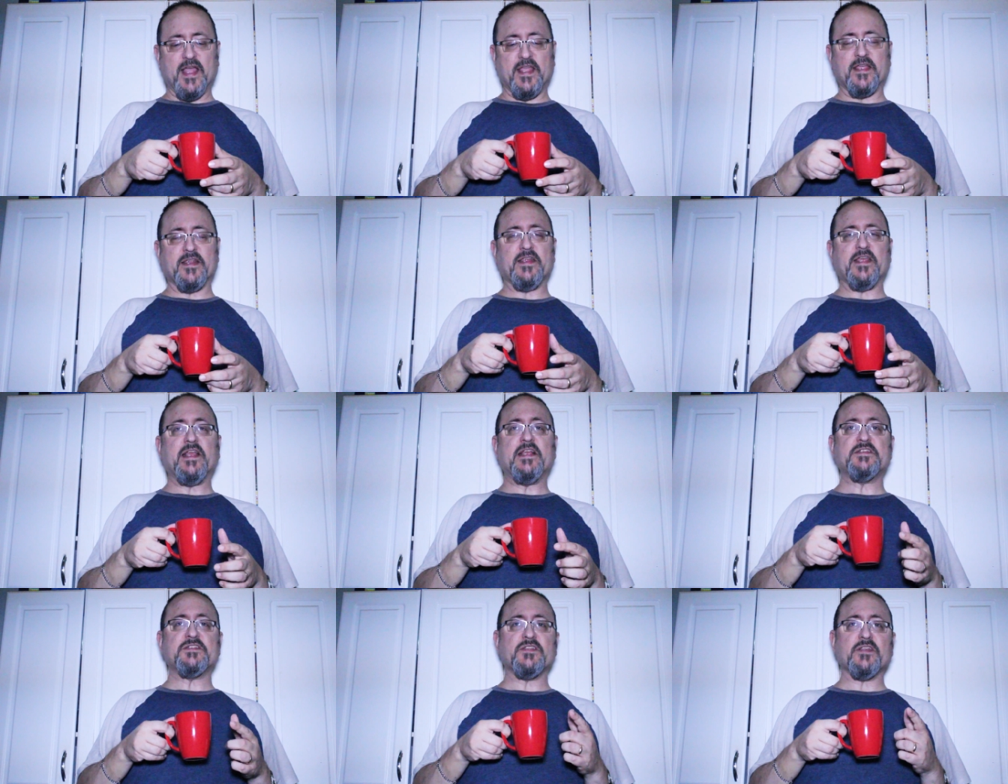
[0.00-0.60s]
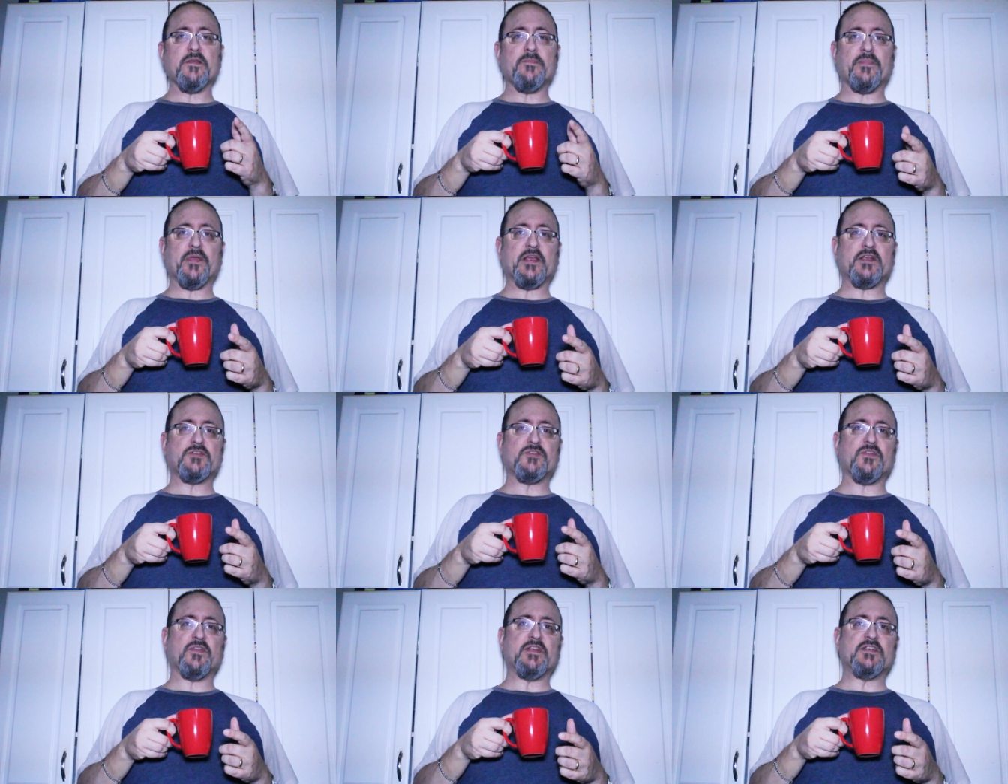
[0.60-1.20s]
can easily
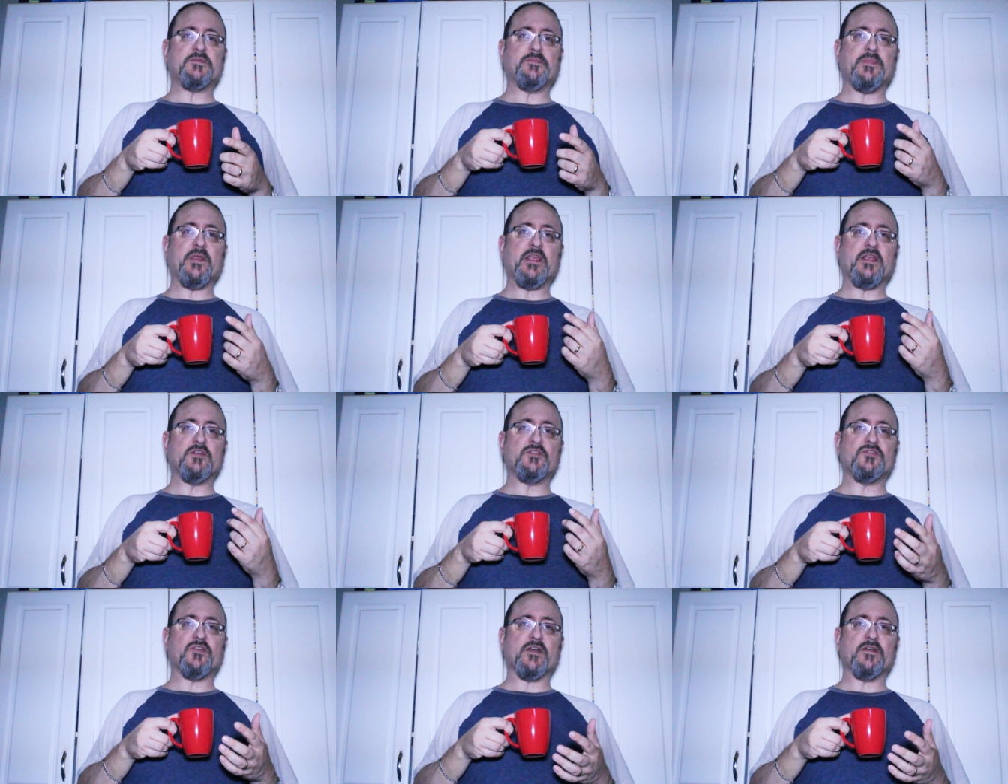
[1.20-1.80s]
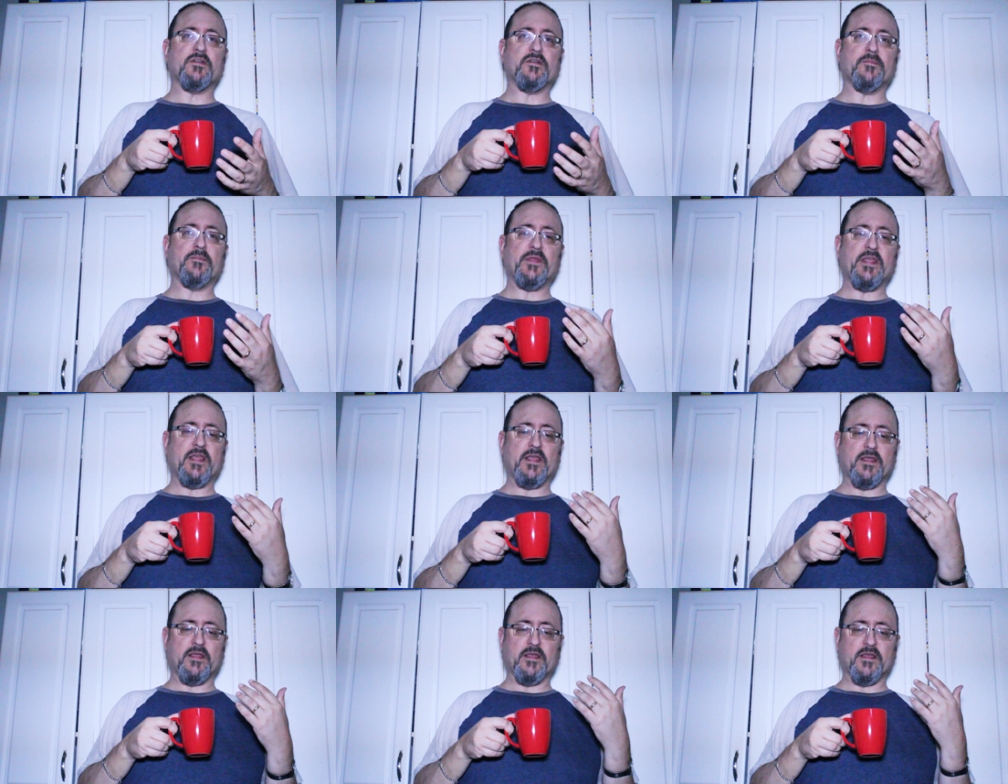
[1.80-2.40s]
picture this being
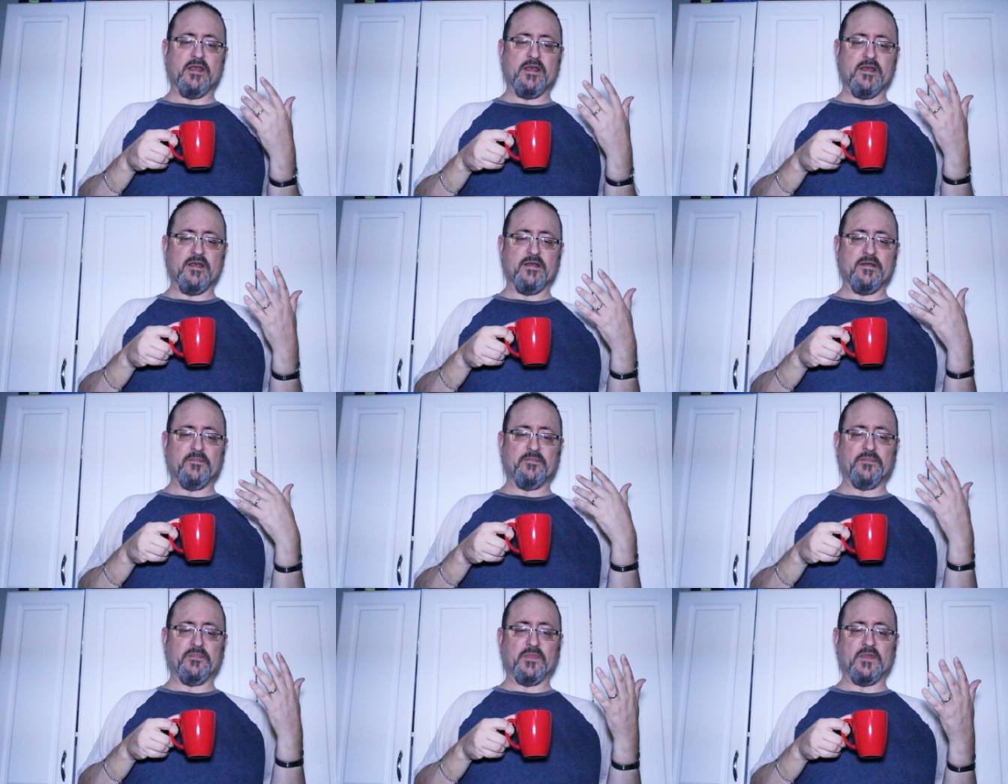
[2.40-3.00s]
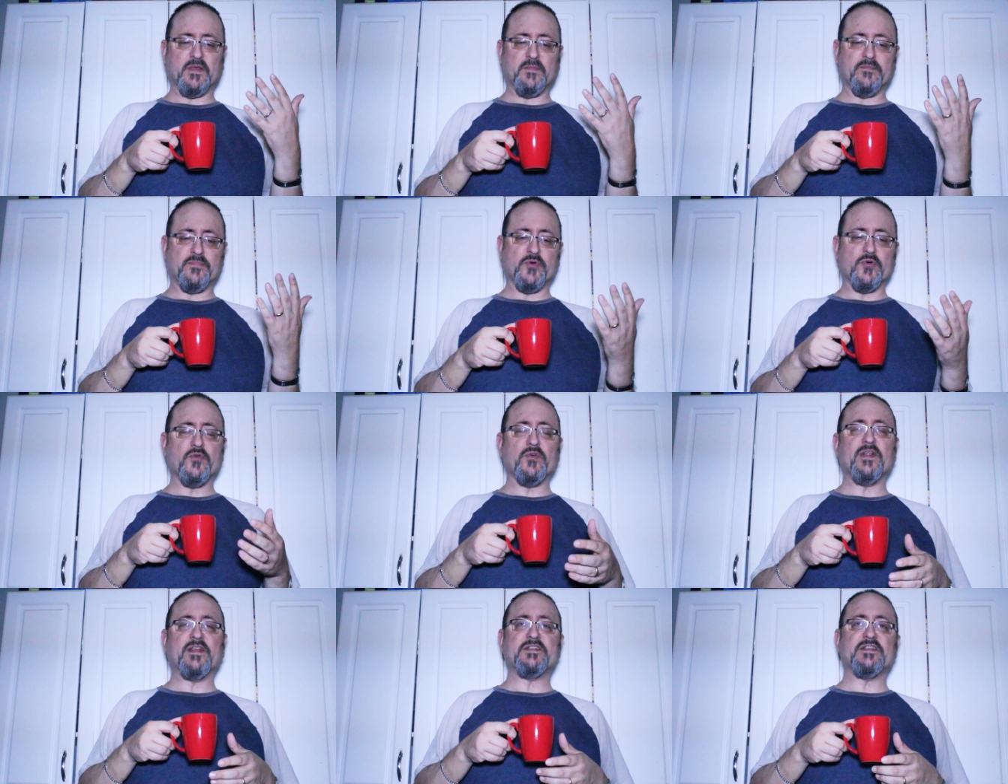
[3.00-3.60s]

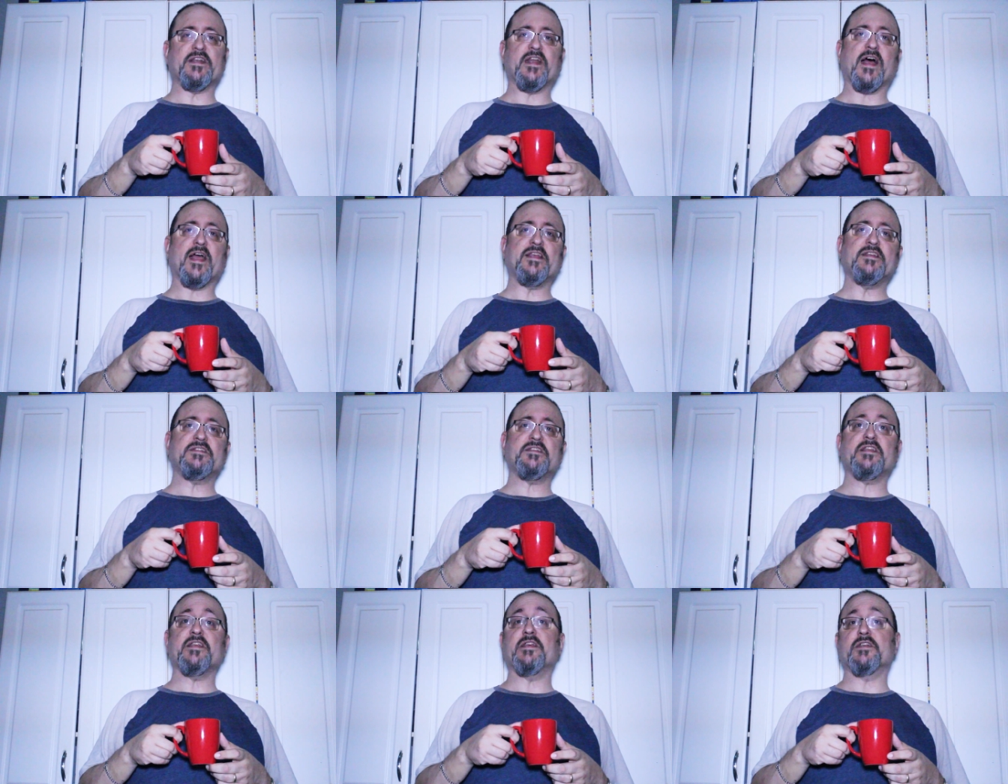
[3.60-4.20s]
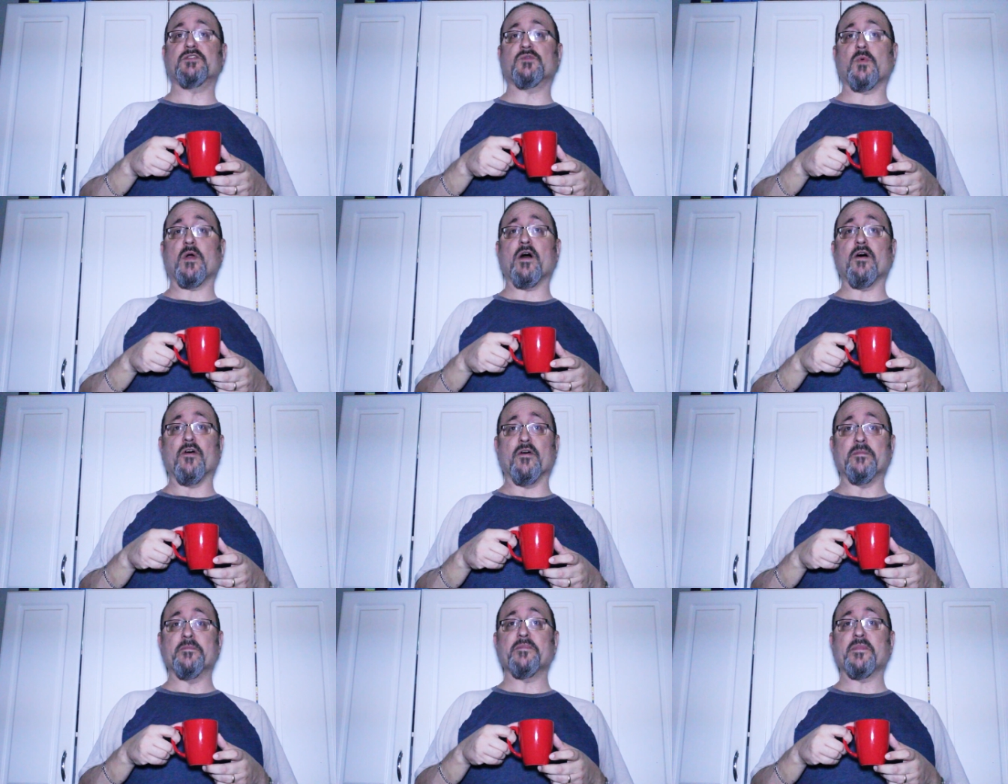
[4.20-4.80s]
brewed as an iced tea as
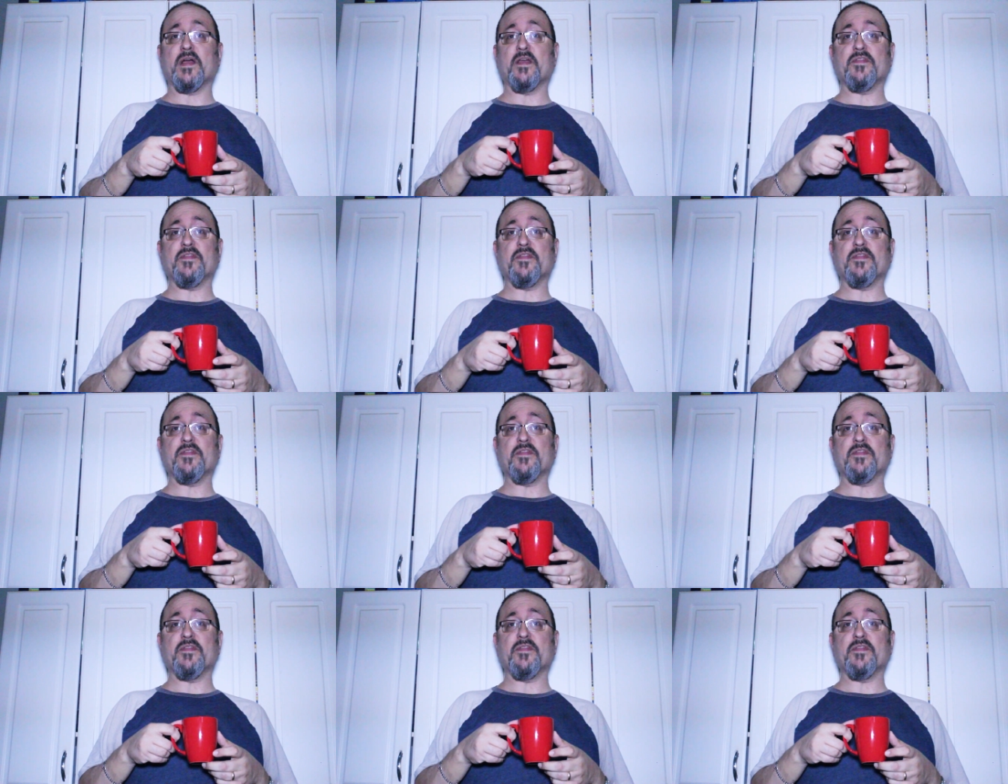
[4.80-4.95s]
well.